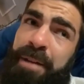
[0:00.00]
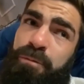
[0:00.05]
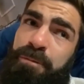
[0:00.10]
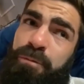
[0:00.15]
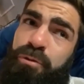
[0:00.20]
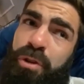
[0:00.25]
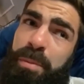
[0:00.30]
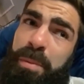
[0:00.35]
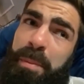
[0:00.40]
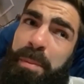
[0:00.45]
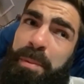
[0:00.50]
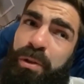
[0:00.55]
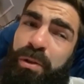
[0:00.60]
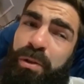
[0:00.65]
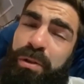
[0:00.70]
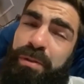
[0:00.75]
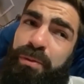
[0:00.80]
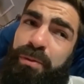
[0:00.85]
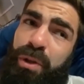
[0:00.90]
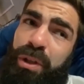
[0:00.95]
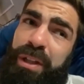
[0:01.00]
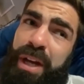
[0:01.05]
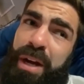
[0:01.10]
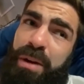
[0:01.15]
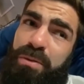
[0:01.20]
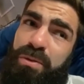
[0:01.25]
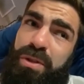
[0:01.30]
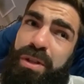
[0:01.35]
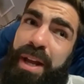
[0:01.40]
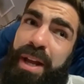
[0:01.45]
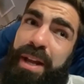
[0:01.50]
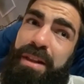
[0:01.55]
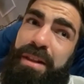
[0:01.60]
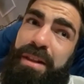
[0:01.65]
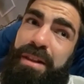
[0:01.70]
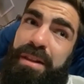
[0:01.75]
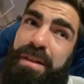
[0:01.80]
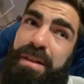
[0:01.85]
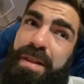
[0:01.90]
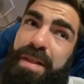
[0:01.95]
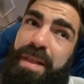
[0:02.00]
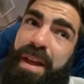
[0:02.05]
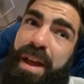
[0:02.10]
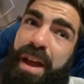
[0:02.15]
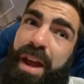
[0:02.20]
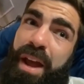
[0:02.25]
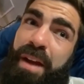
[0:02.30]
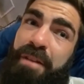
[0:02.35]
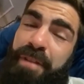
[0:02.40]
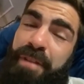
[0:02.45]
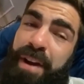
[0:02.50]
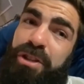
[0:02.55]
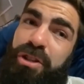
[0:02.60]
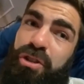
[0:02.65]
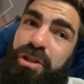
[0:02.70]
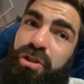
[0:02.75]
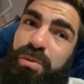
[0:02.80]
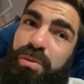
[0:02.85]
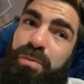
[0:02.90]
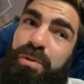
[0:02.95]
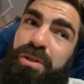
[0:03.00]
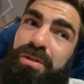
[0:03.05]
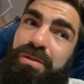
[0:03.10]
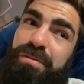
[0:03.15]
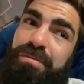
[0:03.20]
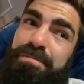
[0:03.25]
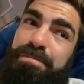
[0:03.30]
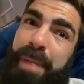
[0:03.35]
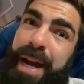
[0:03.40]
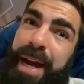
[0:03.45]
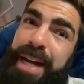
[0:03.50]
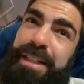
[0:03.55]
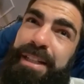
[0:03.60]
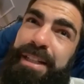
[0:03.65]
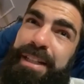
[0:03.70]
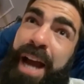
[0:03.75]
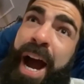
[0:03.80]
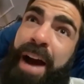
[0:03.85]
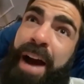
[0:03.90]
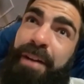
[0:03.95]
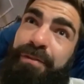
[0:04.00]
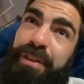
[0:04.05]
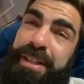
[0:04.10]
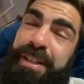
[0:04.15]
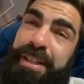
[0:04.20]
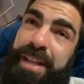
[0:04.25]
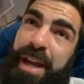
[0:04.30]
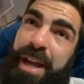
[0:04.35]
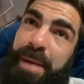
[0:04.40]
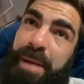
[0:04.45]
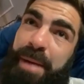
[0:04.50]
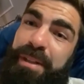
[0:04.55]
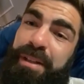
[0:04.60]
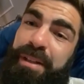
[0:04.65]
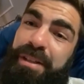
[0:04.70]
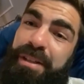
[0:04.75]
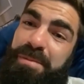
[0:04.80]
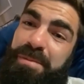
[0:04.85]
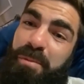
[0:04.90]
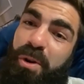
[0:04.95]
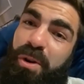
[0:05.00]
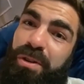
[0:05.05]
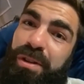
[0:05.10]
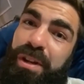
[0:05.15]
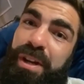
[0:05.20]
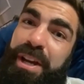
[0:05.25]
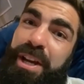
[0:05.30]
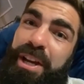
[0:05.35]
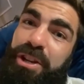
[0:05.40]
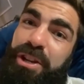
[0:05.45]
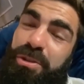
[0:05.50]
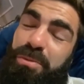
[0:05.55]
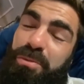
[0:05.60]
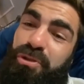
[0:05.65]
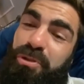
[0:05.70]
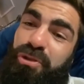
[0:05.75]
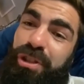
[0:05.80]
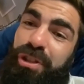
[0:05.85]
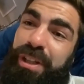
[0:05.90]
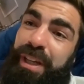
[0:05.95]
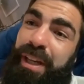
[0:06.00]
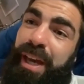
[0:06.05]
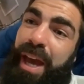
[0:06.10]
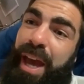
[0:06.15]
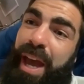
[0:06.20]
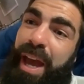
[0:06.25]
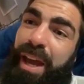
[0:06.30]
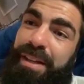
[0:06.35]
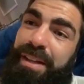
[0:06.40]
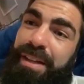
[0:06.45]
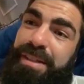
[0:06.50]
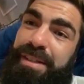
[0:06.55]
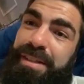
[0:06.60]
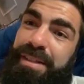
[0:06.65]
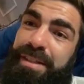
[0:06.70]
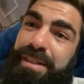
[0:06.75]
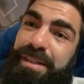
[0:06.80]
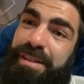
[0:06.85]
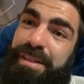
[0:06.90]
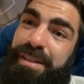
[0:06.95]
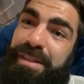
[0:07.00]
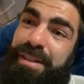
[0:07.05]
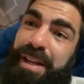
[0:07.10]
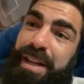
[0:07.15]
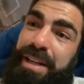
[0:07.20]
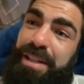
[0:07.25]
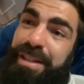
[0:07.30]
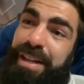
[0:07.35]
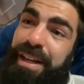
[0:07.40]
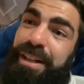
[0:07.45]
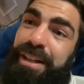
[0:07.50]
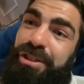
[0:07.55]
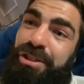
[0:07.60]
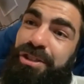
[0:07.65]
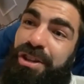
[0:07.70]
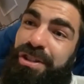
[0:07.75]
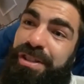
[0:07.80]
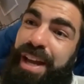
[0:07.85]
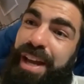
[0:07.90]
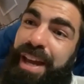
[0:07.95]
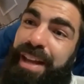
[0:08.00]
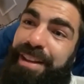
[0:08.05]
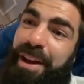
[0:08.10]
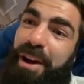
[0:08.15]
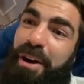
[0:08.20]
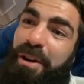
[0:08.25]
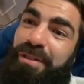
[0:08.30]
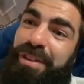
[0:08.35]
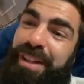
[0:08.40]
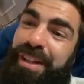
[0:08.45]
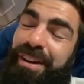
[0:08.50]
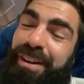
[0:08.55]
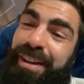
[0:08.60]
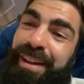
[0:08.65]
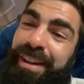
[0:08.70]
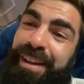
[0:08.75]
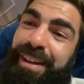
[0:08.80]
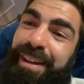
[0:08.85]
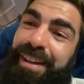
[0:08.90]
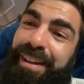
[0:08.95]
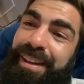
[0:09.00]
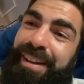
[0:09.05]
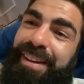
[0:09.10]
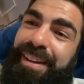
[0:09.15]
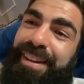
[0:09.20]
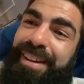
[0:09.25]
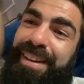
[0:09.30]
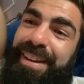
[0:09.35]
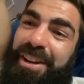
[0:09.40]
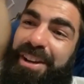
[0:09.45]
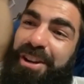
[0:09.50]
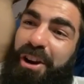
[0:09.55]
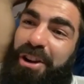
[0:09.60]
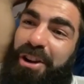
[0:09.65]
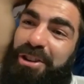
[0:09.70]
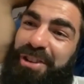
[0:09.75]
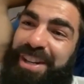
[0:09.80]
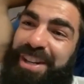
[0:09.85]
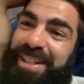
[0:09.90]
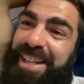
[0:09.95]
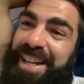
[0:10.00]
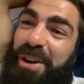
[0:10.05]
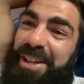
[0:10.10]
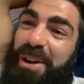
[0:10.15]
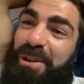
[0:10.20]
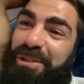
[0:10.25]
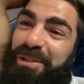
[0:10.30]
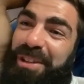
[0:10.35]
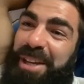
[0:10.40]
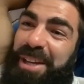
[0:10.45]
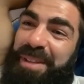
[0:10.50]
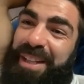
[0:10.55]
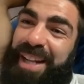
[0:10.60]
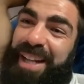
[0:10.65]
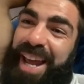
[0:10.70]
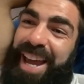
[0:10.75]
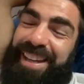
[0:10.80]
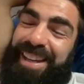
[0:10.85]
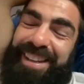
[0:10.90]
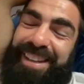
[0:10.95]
3 people turned the fight down. So then eventually someone basically half accepted this morning. So we tried to get a signature sent over, the contract sent over to him today,